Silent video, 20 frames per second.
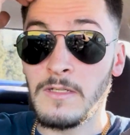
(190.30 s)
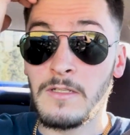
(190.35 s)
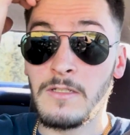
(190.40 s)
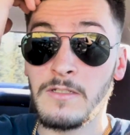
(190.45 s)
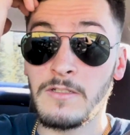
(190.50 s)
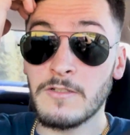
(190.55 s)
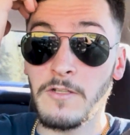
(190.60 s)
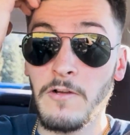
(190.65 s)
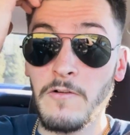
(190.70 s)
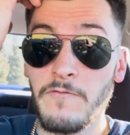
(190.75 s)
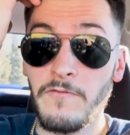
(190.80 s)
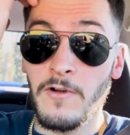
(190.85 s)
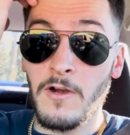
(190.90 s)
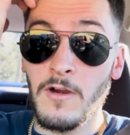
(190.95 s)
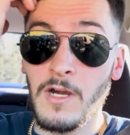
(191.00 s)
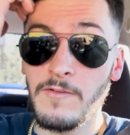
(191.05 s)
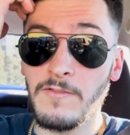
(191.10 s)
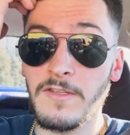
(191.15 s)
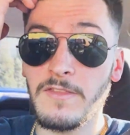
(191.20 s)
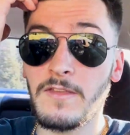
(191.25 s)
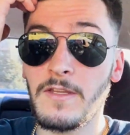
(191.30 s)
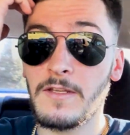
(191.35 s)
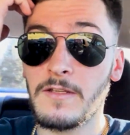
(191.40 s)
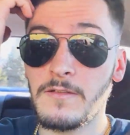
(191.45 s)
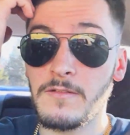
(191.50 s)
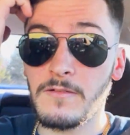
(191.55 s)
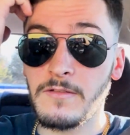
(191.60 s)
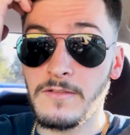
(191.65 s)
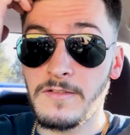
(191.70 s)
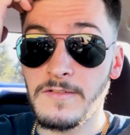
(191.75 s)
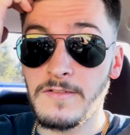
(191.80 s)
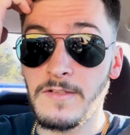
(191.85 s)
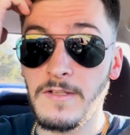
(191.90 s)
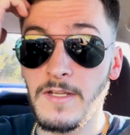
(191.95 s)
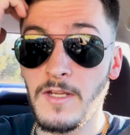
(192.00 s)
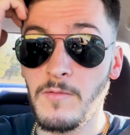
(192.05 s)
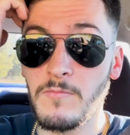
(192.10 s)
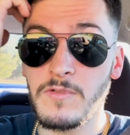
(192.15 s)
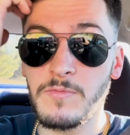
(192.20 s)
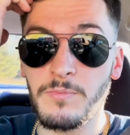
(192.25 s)
So far, everything
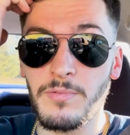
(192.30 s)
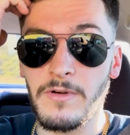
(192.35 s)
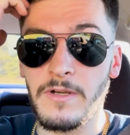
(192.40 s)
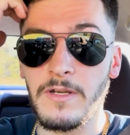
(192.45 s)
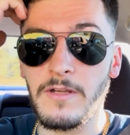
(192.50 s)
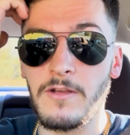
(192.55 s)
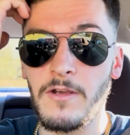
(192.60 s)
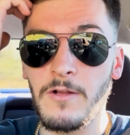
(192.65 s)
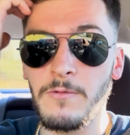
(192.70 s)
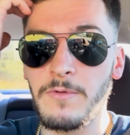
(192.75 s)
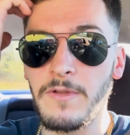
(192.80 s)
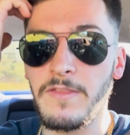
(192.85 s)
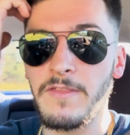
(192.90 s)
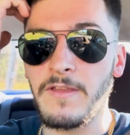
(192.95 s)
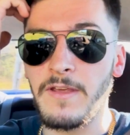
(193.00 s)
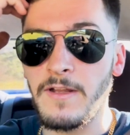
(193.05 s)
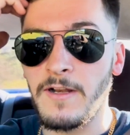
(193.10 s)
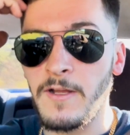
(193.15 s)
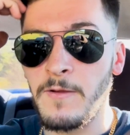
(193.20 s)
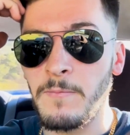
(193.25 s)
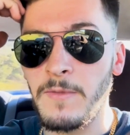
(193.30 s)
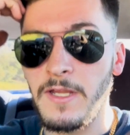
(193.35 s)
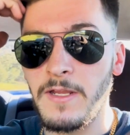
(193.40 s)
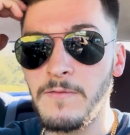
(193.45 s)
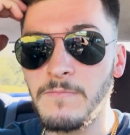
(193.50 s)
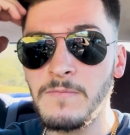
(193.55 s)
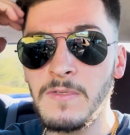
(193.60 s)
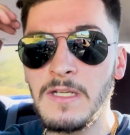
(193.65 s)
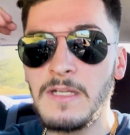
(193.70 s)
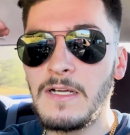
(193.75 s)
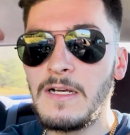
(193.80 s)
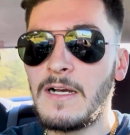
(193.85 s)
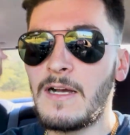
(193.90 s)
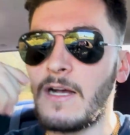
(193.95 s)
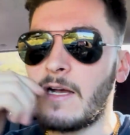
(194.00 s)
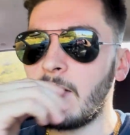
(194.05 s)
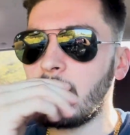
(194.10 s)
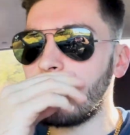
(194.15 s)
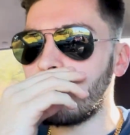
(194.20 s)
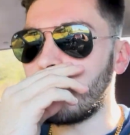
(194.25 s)
seems pretty good with it. I
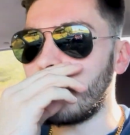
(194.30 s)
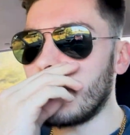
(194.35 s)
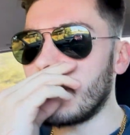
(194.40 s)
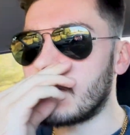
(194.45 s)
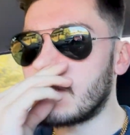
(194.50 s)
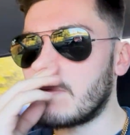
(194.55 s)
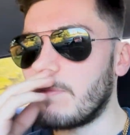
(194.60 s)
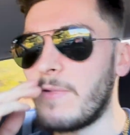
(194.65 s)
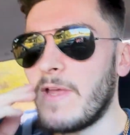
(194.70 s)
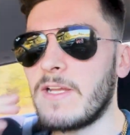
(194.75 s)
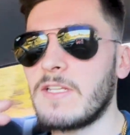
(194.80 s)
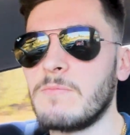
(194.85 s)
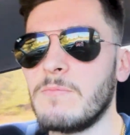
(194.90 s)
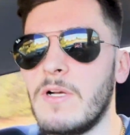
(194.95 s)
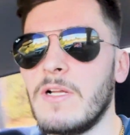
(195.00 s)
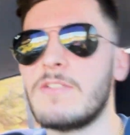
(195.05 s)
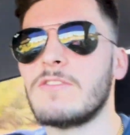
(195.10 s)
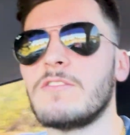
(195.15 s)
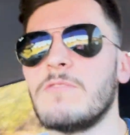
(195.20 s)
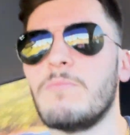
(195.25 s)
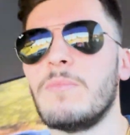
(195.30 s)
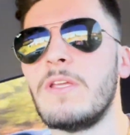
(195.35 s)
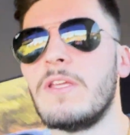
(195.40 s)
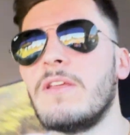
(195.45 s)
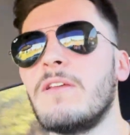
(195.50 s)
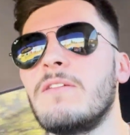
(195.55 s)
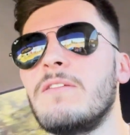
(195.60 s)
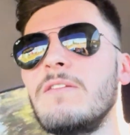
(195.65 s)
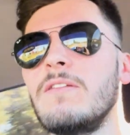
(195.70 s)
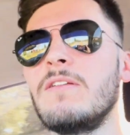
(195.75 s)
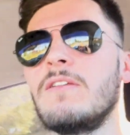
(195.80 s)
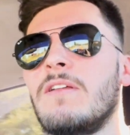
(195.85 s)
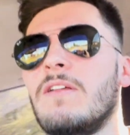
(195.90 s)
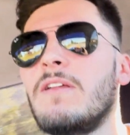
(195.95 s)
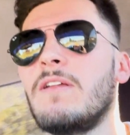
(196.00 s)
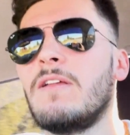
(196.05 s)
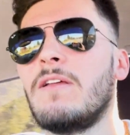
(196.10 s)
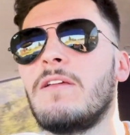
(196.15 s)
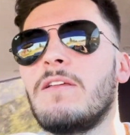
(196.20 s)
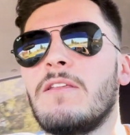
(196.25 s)
didn't really expect much to be,
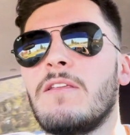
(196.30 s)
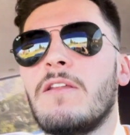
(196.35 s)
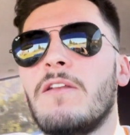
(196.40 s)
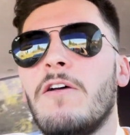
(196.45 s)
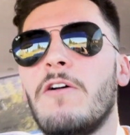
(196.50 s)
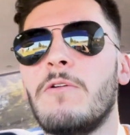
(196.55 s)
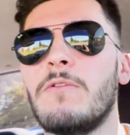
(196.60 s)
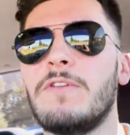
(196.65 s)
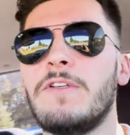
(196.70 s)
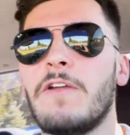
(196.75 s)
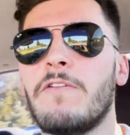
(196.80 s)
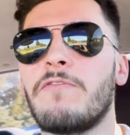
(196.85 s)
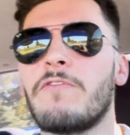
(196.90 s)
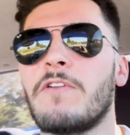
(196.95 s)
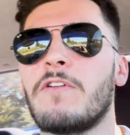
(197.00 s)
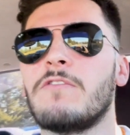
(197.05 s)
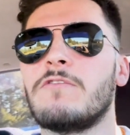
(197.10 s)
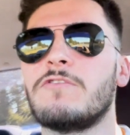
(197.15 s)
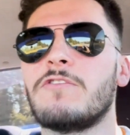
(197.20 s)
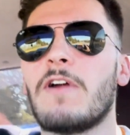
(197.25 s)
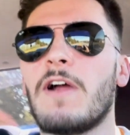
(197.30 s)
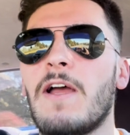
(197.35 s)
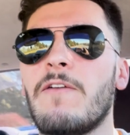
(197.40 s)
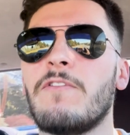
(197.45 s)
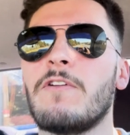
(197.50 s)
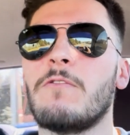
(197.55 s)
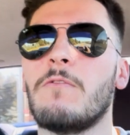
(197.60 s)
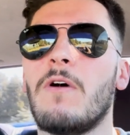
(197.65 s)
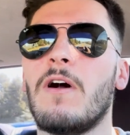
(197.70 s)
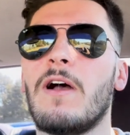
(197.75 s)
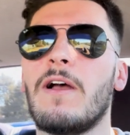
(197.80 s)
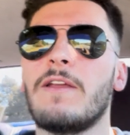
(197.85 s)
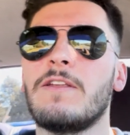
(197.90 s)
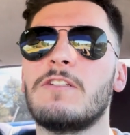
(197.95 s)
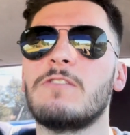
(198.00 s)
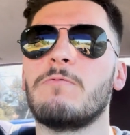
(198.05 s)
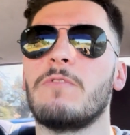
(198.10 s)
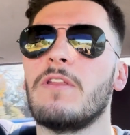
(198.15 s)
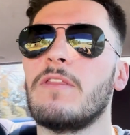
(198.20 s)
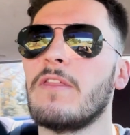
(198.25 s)
different
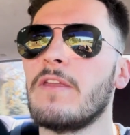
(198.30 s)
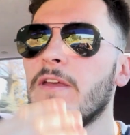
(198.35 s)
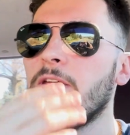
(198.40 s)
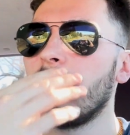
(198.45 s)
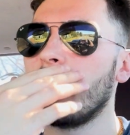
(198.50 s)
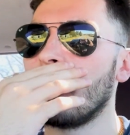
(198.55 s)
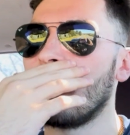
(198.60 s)
driving-wise with it.